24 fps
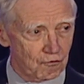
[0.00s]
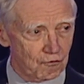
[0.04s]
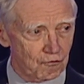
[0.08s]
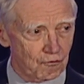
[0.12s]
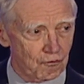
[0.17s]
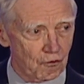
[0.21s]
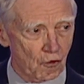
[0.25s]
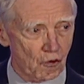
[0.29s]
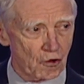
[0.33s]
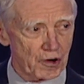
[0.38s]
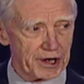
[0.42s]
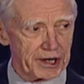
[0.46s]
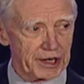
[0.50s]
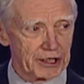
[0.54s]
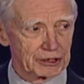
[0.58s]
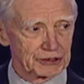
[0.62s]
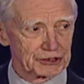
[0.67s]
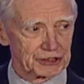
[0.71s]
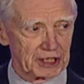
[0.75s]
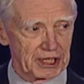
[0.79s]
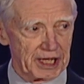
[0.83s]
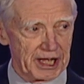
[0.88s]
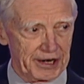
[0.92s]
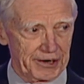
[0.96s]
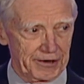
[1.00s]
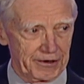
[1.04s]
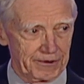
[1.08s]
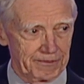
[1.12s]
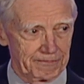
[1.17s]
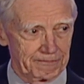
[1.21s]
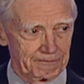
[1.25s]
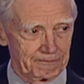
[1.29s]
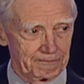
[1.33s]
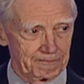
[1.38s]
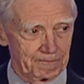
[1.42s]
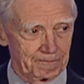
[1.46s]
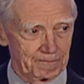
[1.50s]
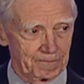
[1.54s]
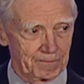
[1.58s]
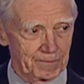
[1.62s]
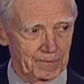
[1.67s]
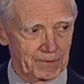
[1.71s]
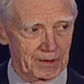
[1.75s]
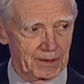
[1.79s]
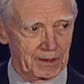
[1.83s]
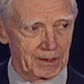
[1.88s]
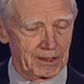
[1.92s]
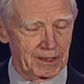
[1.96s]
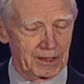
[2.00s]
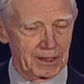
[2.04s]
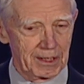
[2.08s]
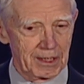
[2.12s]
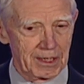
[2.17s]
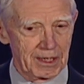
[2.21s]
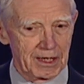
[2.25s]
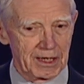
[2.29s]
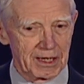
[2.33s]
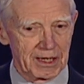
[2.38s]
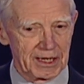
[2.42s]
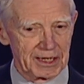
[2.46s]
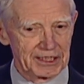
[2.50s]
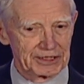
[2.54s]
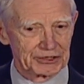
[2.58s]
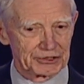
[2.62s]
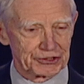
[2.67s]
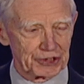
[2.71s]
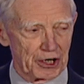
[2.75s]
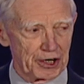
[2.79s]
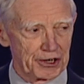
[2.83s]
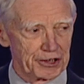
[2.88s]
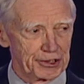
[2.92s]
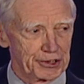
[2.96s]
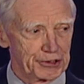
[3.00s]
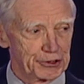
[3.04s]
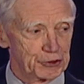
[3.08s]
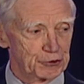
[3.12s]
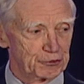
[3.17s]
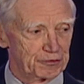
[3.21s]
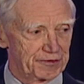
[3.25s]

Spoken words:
4 years later, he started a new